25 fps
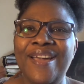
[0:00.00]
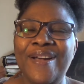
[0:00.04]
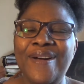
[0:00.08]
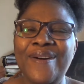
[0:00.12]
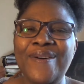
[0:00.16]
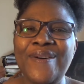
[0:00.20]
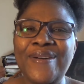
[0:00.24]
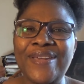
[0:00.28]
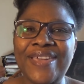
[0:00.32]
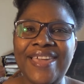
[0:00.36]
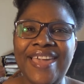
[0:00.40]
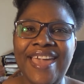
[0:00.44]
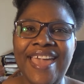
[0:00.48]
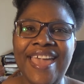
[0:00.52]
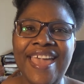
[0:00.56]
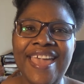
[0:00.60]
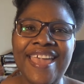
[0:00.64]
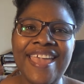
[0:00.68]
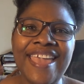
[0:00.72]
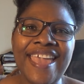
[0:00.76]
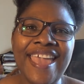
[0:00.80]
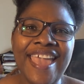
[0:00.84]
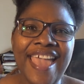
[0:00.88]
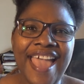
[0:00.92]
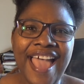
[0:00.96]

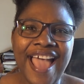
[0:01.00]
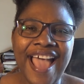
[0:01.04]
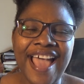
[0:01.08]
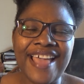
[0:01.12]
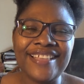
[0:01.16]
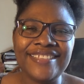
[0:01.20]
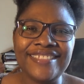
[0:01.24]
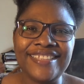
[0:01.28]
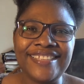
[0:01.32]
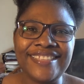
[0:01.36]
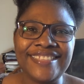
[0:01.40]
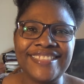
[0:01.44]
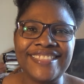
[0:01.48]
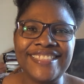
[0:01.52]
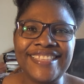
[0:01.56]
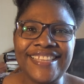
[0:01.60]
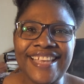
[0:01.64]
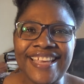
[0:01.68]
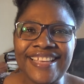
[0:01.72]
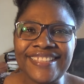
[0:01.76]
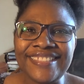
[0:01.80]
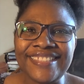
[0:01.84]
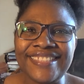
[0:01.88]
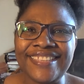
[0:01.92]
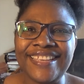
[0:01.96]
Okay? And
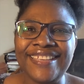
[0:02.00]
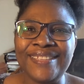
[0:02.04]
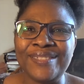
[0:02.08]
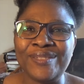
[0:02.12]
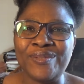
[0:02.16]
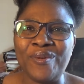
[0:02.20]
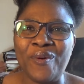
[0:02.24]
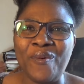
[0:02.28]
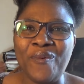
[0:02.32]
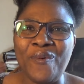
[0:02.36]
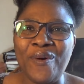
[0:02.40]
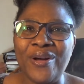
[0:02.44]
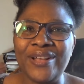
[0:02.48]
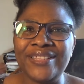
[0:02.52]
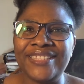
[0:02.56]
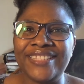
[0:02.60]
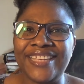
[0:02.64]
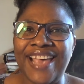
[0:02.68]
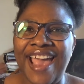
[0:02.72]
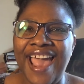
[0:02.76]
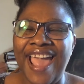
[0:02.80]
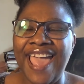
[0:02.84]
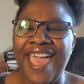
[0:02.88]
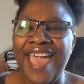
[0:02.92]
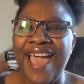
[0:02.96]
this is what
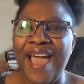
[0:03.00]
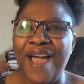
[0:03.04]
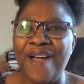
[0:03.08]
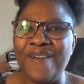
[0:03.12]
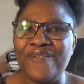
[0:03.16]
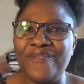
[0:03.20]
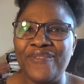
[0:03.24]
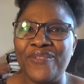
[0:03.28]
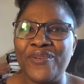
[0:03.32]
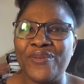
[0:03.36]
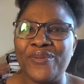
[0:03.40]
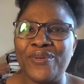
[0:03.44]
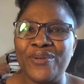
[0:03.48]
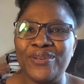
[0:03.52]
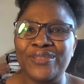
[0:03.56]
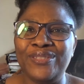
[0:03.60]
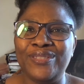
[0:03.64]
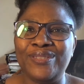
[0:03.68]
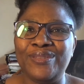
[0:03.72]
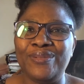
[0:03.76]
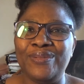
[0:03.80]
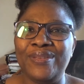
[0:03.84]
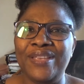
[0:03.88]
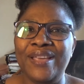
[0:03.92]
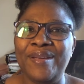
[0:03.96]
I have for
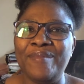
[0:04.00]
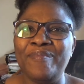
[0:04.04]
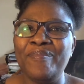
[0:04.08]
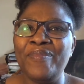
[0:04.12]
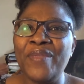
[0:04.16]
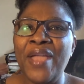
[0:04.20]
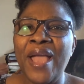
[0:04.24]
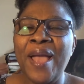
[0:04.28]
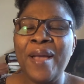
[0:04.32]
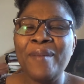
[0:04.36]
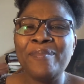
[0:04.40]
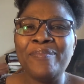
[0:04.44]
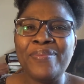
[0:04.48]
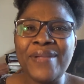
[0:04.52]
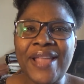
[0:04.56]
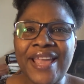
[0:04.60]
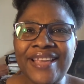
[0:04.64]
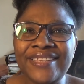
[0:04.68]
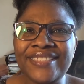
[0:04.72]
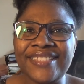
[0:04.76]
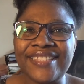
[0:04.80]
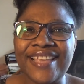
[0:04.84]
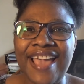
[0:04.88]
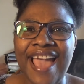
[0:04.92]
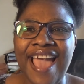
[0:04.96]
us today.
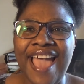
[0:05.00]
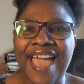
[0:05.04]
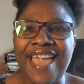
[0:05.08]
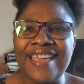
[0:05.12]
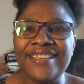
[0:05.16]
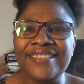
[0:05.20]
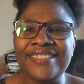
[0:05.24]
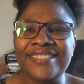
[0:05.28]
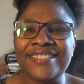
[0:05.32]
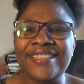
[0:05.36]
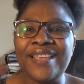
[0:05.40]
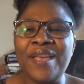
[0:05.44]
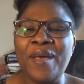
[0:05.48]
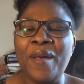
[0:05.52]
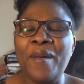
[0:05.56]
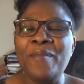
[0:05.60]
Please, guys,